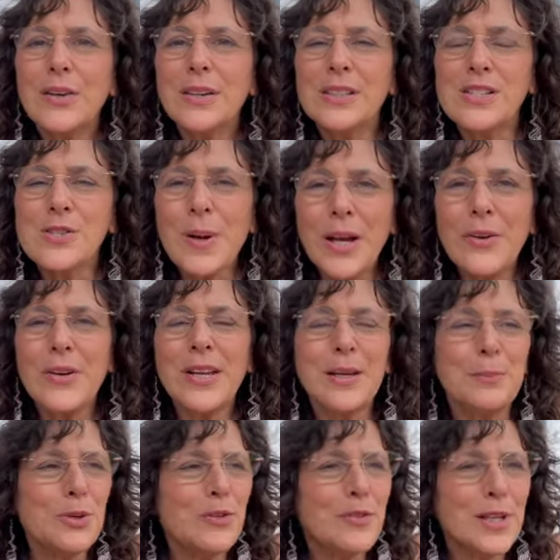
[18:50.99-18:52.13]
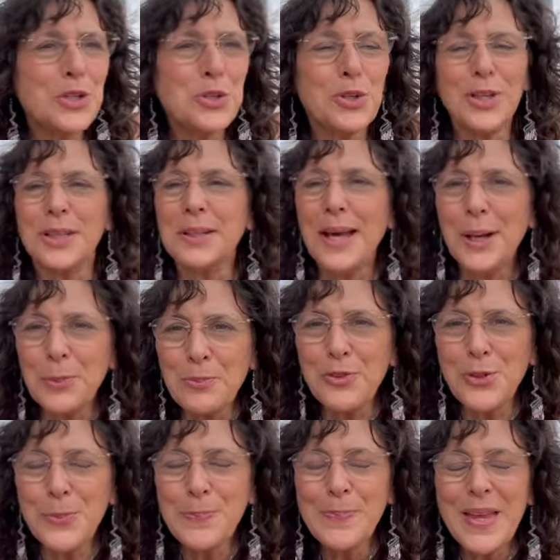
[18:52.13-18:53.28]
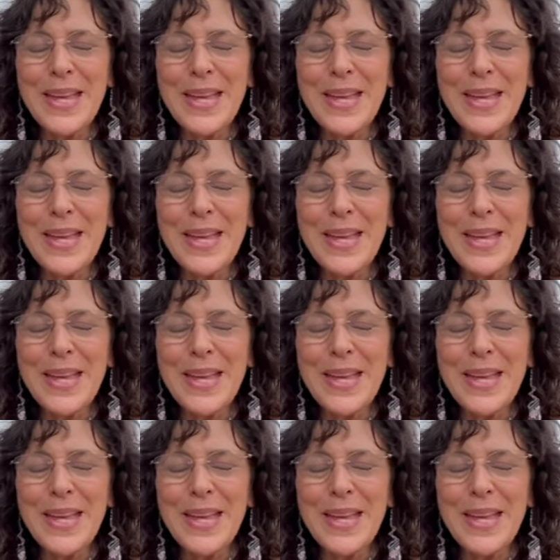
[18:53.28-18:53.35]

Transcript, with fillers: inspiring and motivational and helpful